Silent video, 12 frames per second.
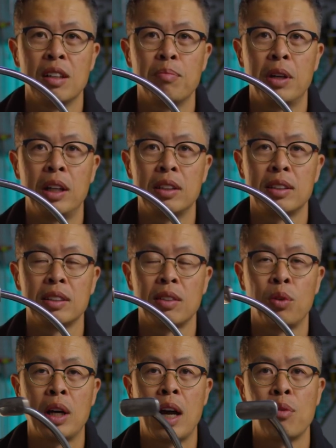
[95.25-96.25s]
But
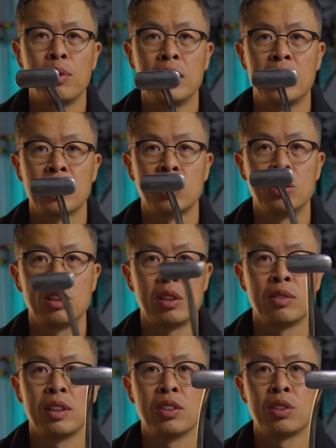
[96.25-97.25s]
what I really like to do
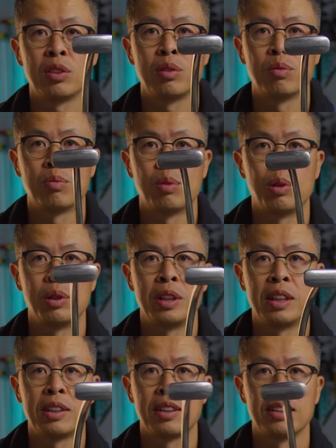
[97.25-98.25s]
is to roll
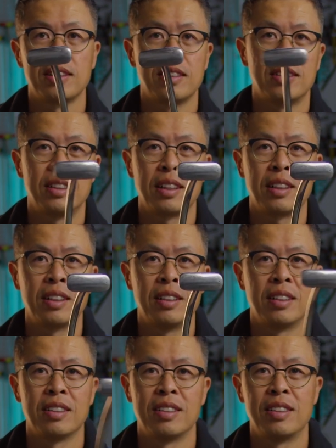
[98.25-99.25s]
it like
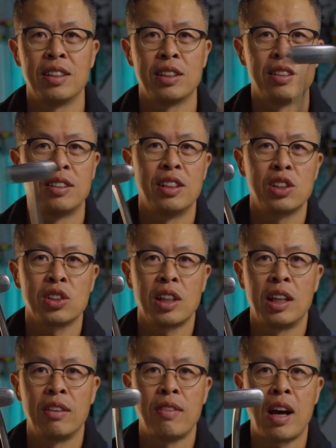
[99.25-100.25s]
in this
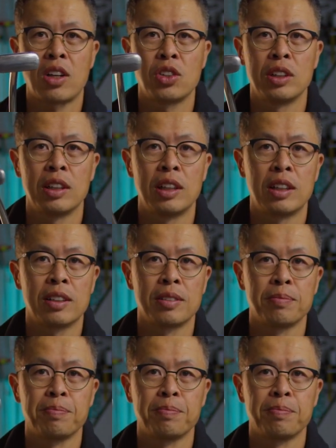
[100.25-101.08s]
kind of action here.